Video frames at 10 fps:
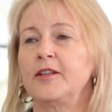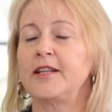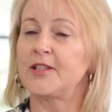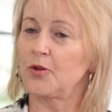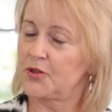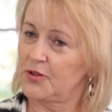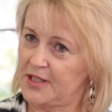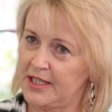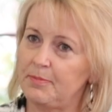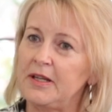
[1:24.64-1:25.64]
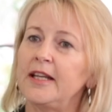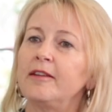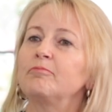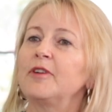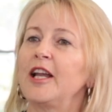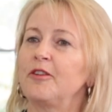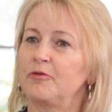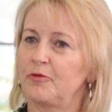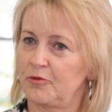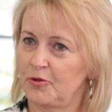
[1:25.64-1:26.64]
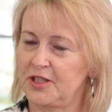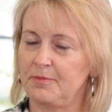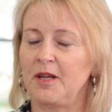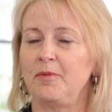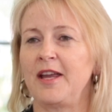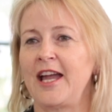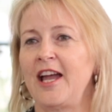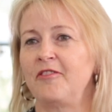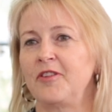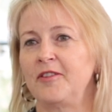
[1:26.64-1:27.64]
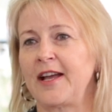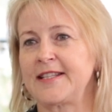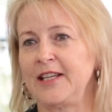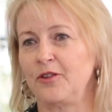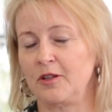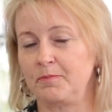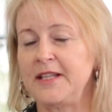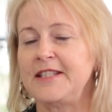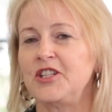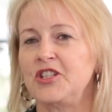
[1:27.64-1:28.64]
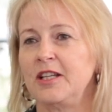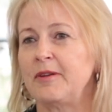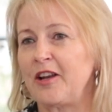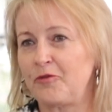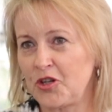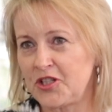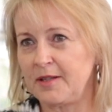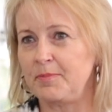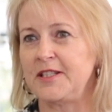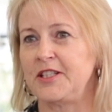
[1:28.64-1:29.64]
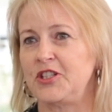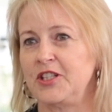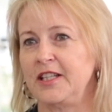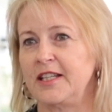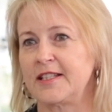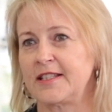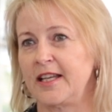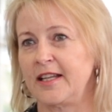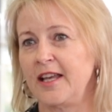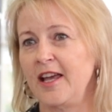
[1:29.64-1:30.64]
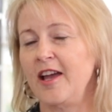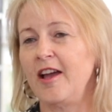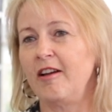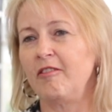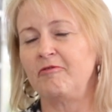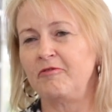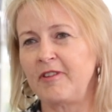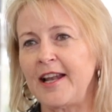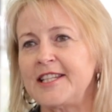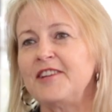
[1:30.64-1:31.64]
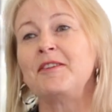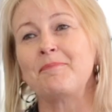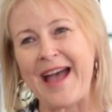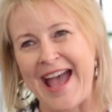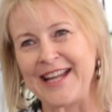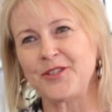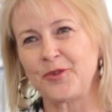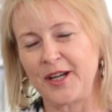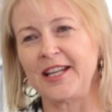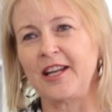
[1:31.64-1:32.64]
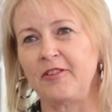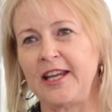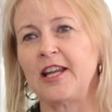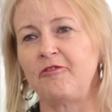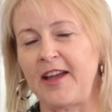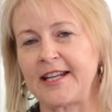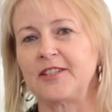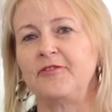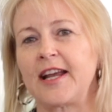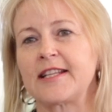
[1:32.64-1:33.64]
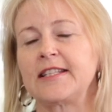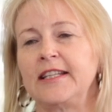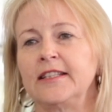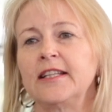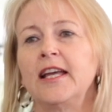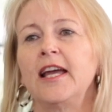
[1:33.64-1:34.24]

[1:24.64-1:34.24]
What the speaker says: There's also TB, and for TB we have a vaccine called BCG. Unfortunately, BCG is a relatively bad or ineffective vaccine.